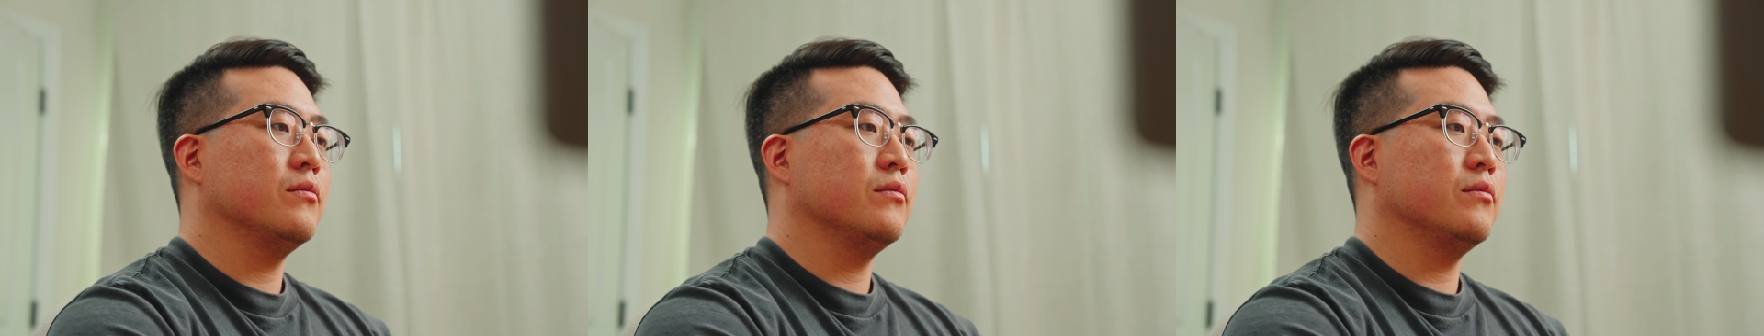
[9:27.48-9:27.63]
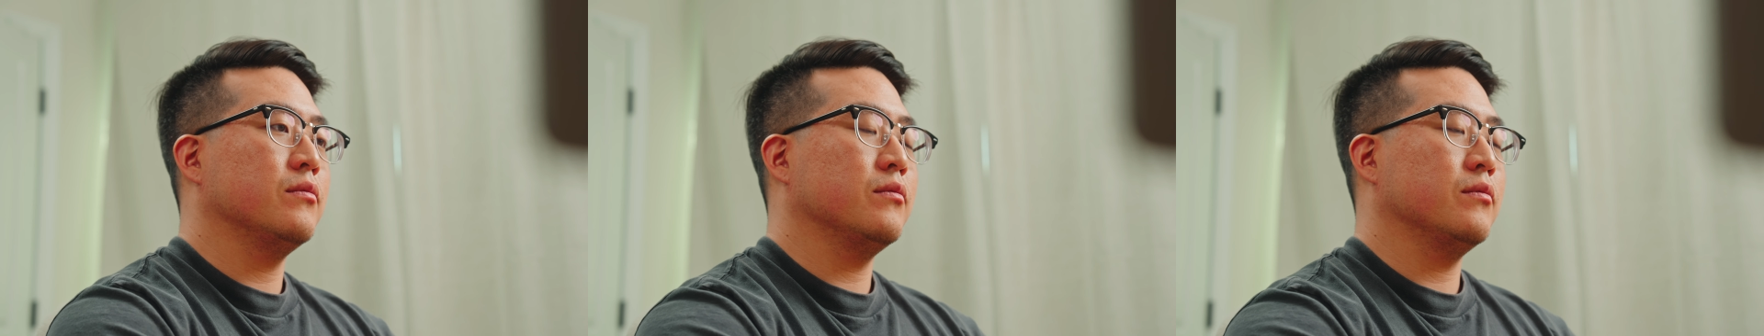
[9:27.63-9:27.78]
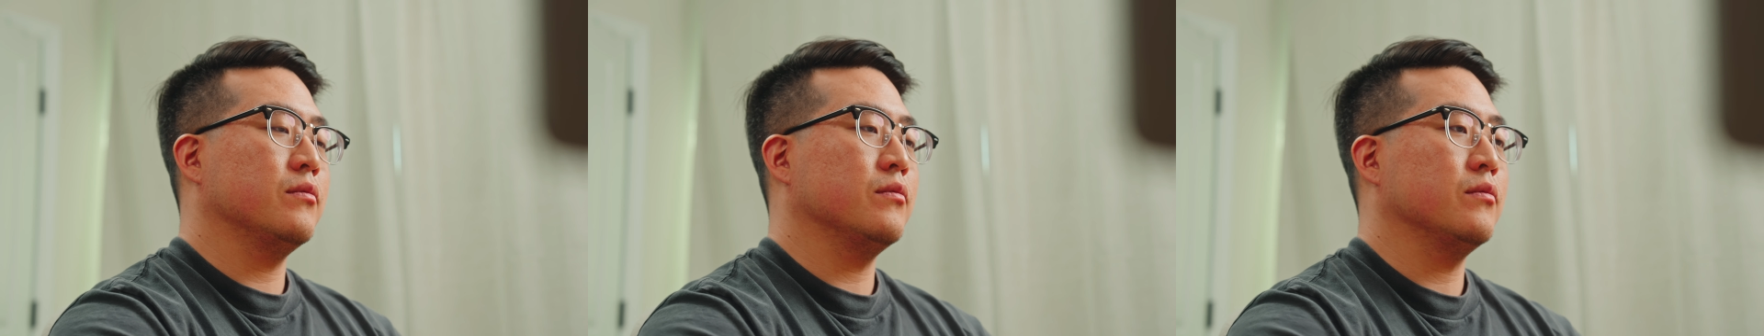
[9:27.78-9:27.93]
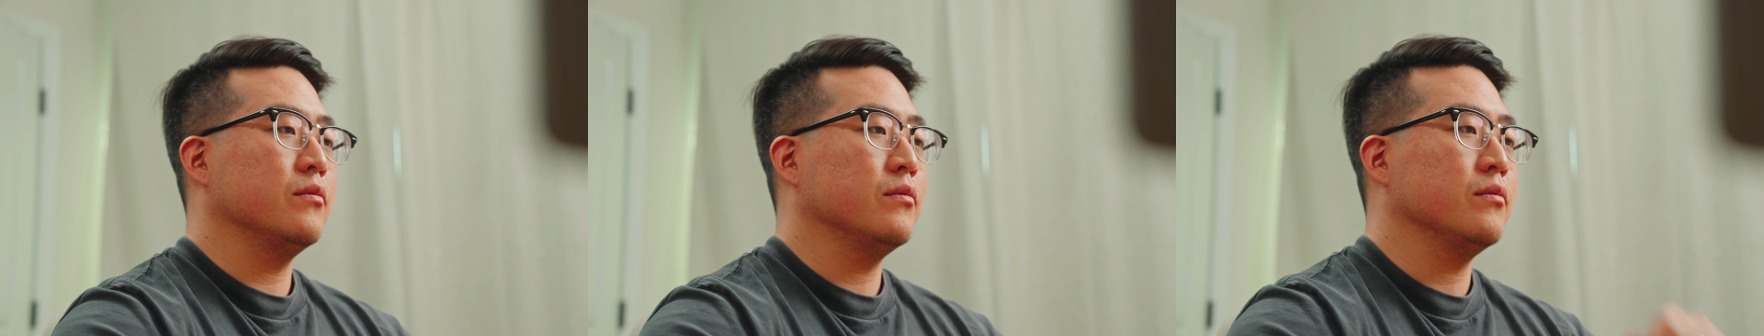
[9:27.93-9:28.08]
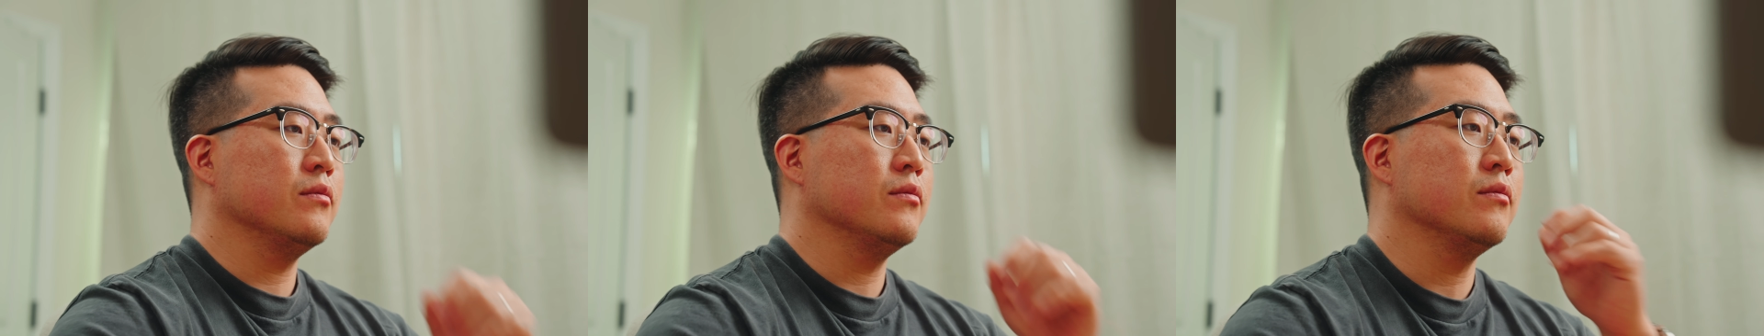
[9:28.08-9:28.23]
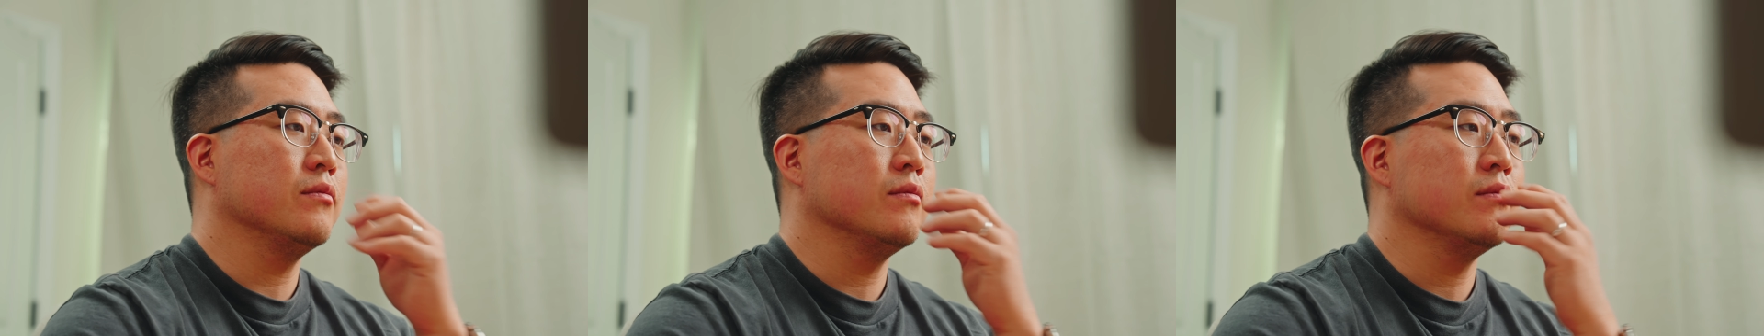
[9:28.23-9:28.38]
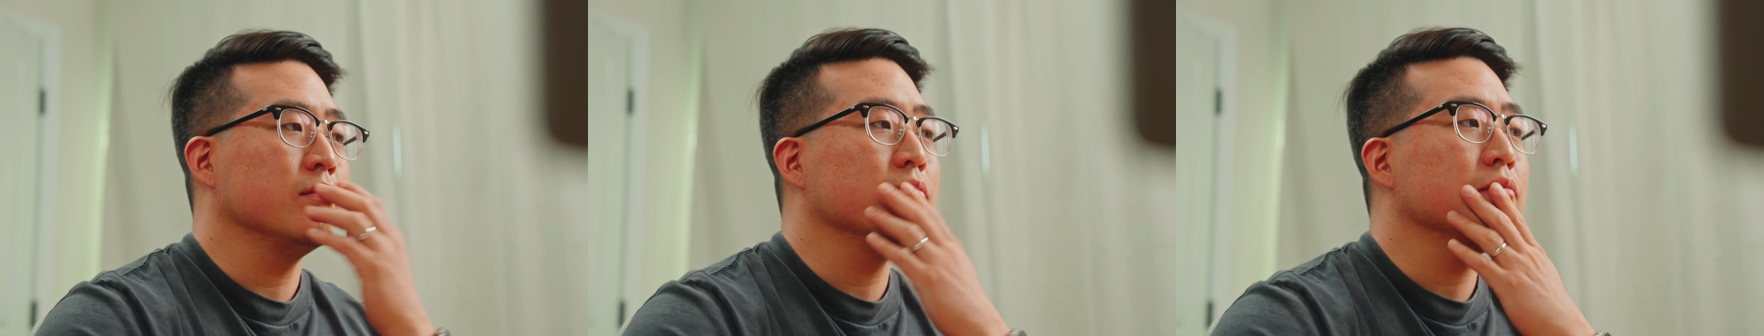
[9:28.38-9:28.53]
want to be
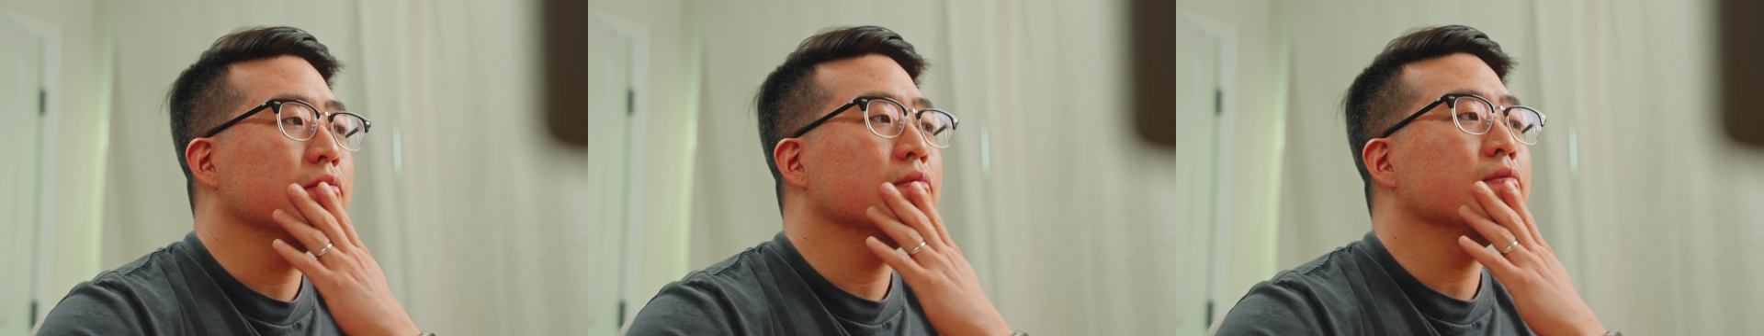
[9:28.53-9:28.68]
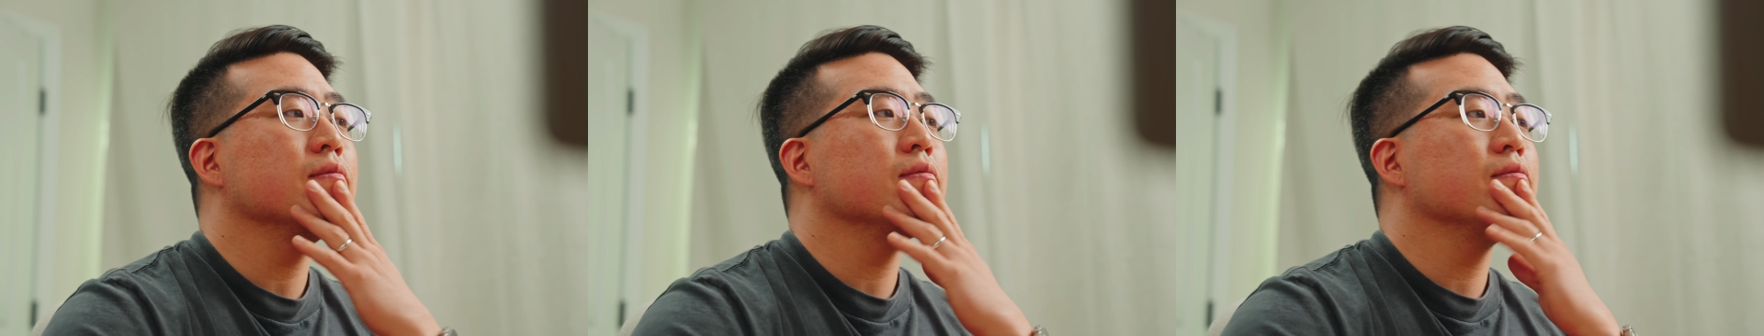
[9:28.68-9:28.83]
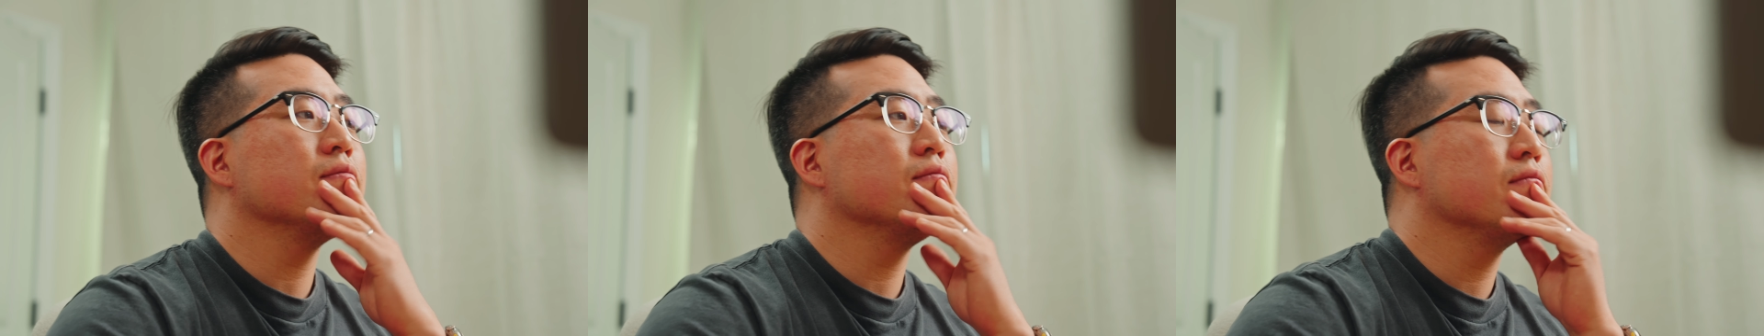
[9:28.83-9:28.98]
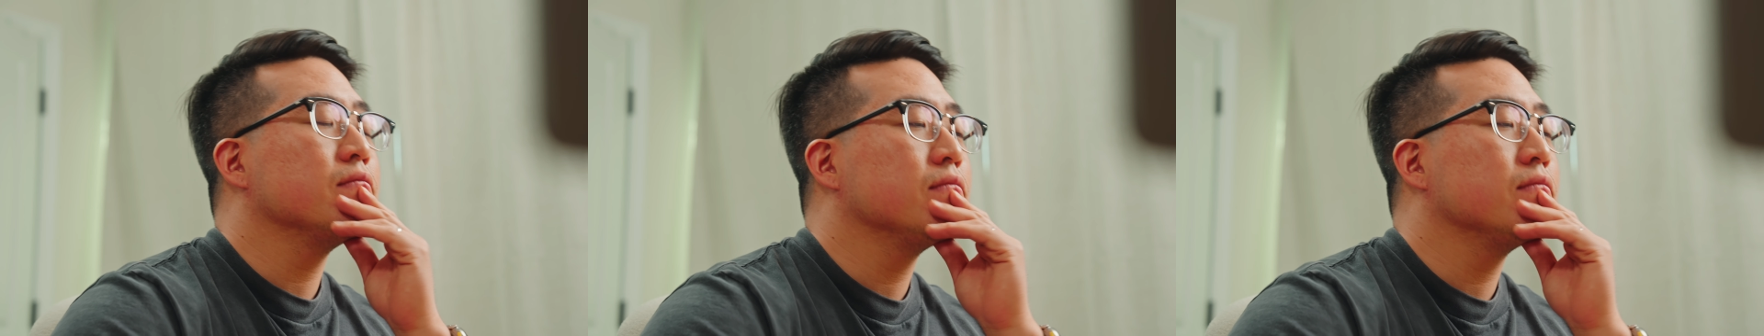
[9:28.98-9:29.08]
that serious